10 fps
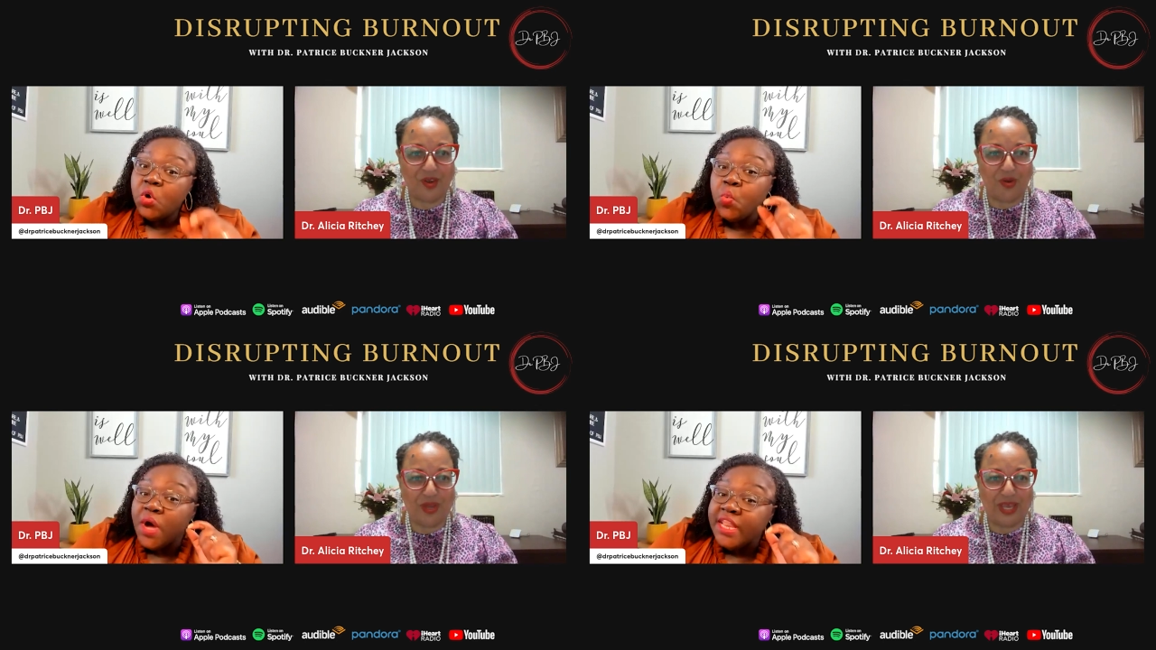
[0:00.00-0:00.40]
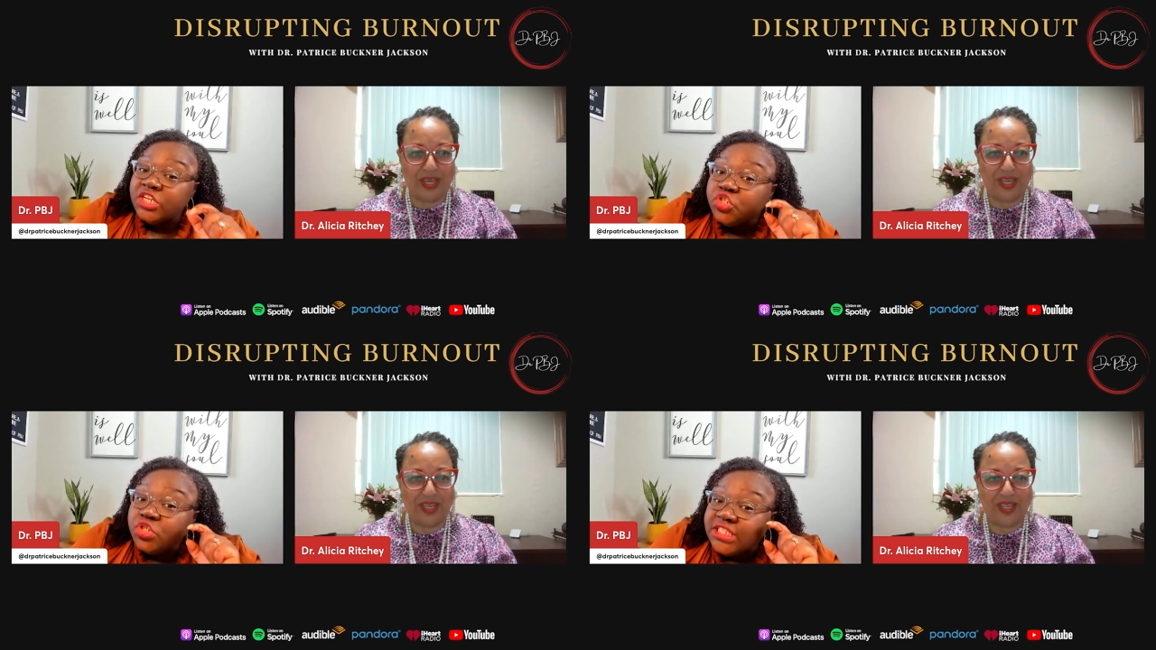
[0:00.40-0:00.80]
Speaker 1: Okay. What
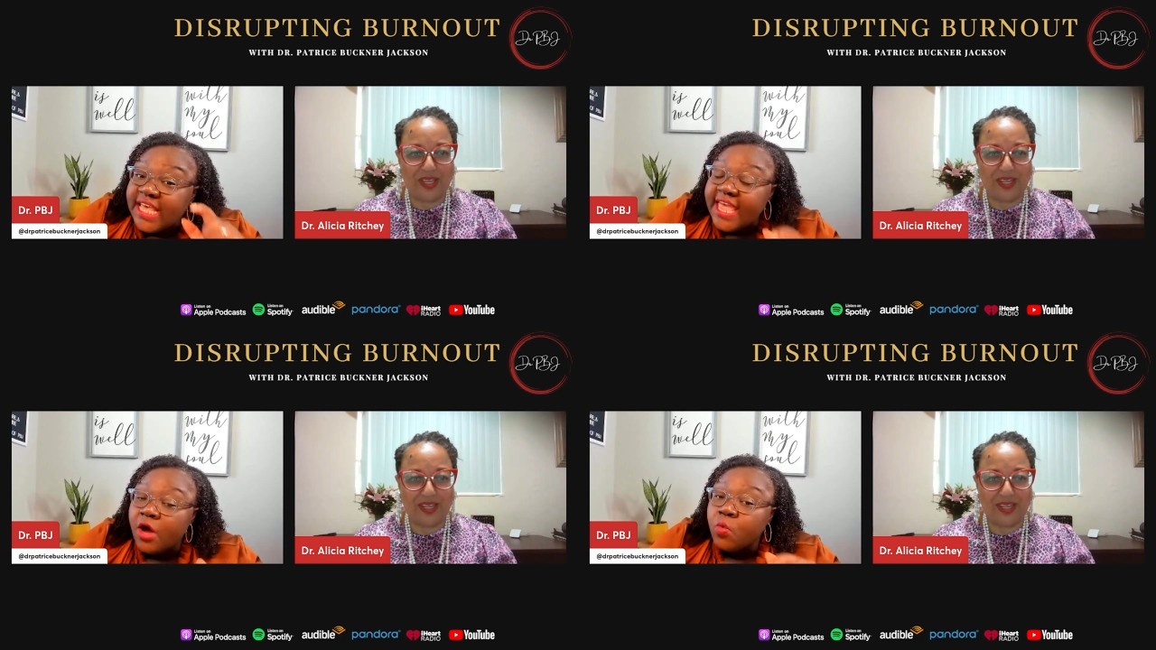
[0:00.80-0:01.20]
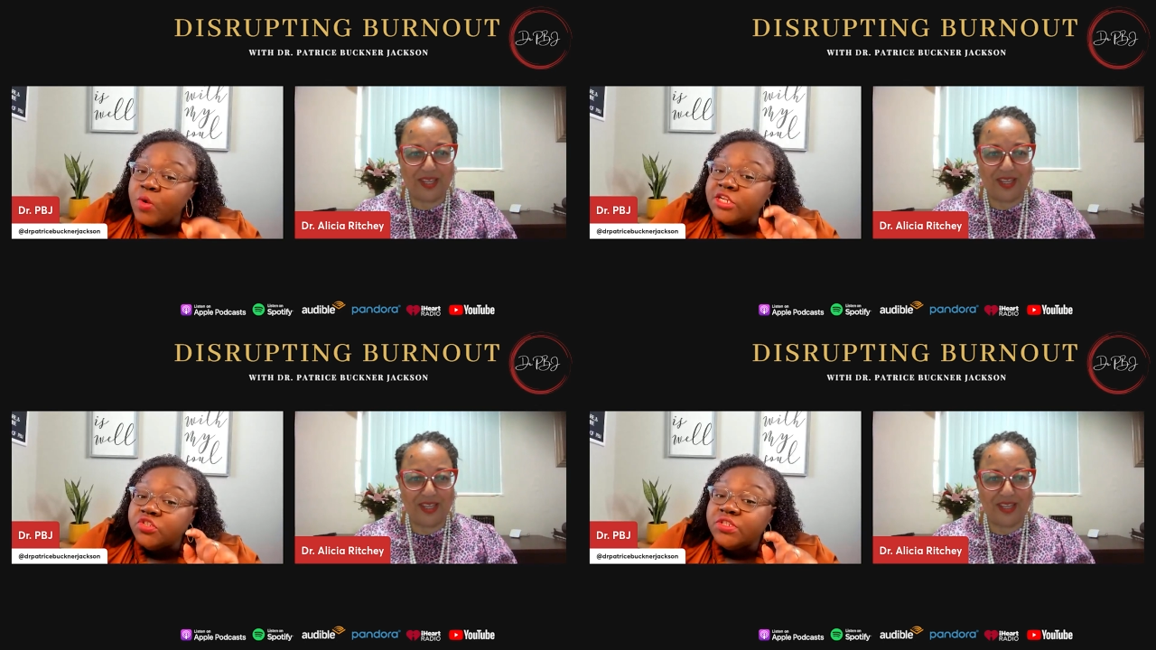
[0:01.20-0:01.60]
is your tell?
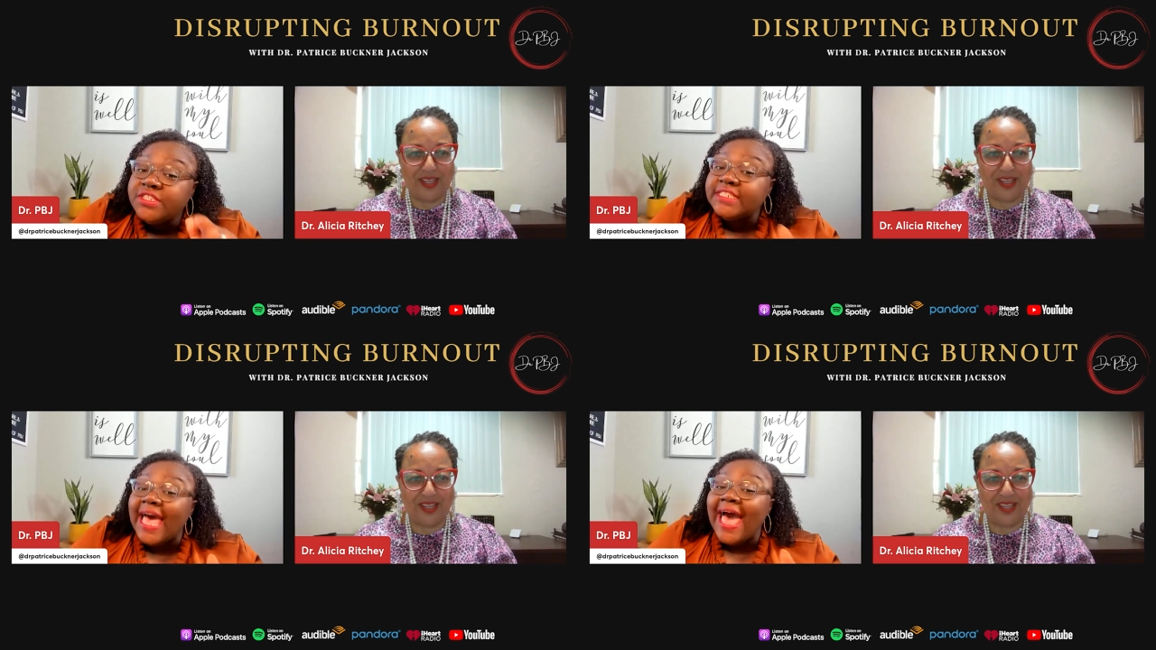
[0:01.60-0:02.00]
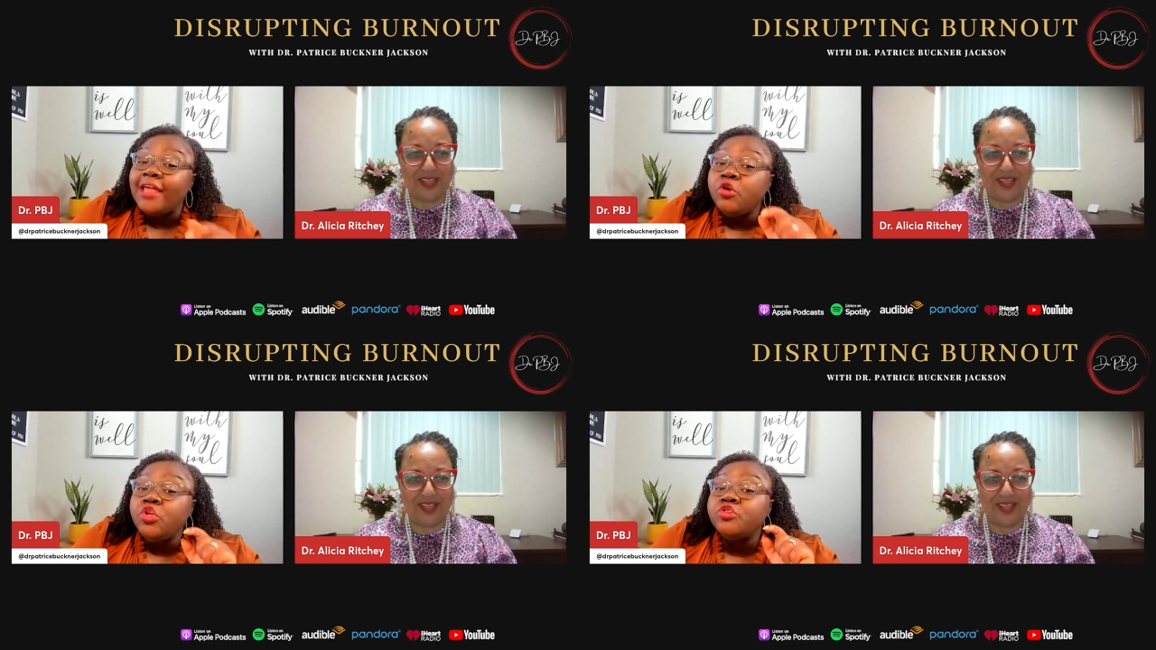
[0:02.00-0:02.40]
What is your sign
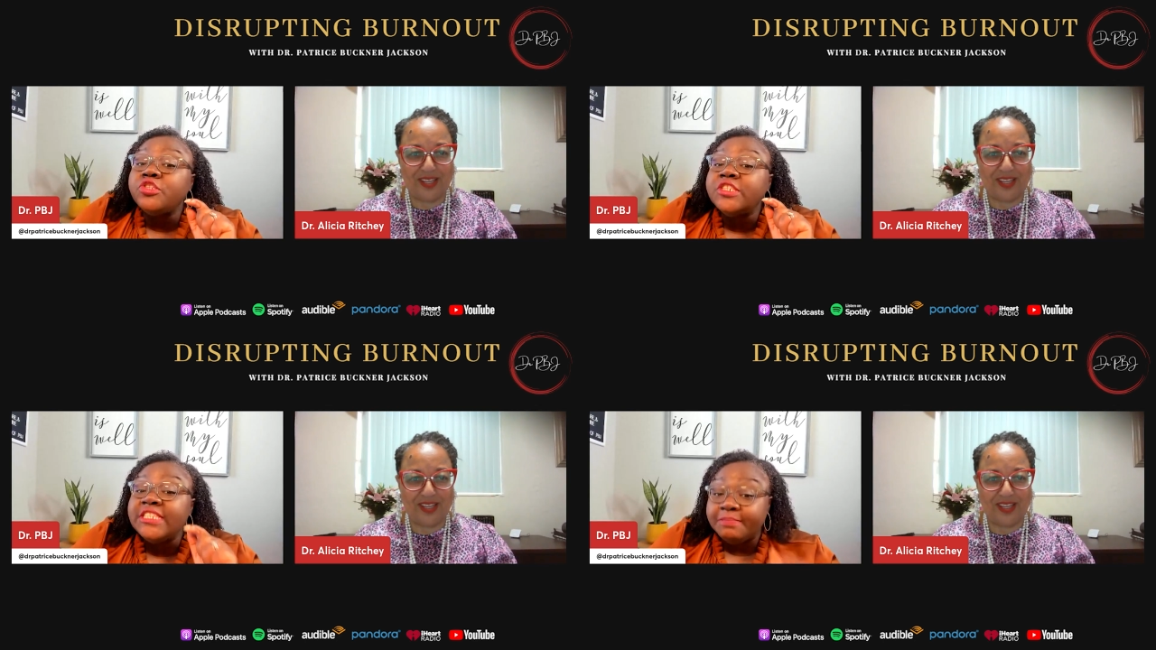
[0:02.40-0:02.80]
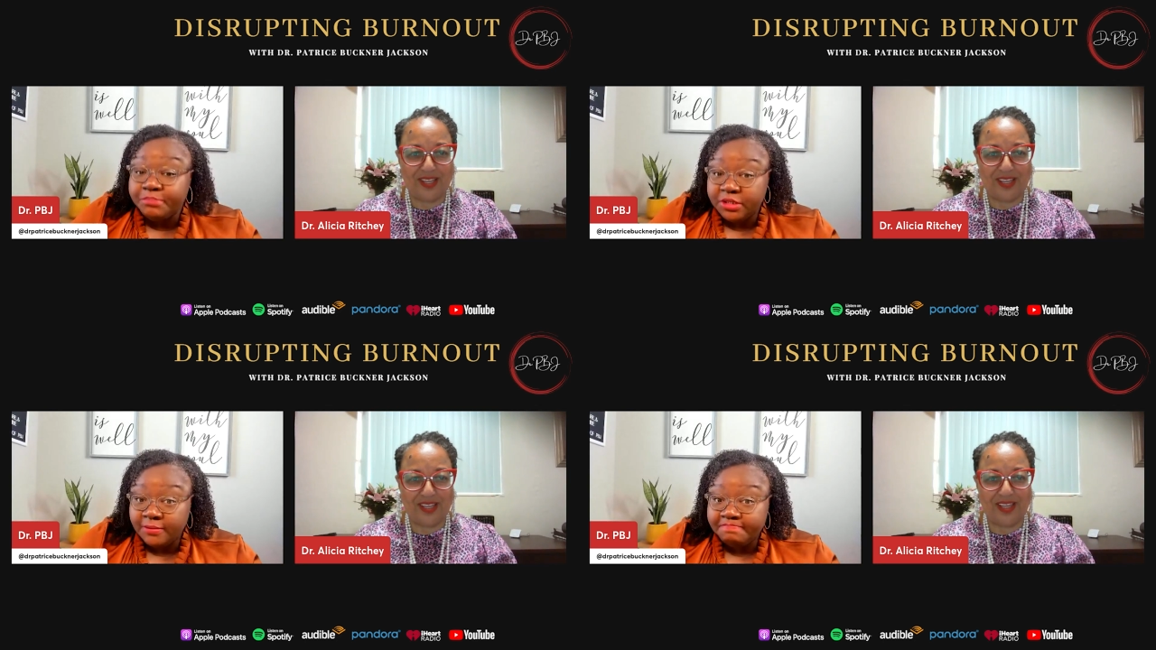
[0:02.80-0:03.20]
or your
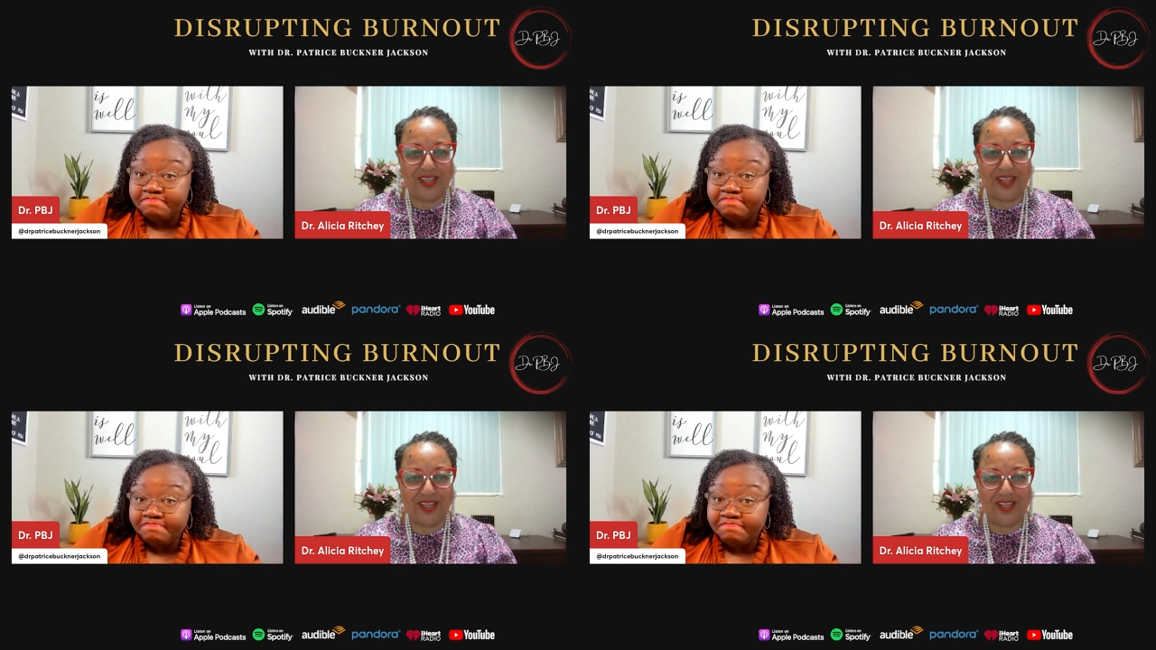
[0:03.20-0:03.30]
symptom?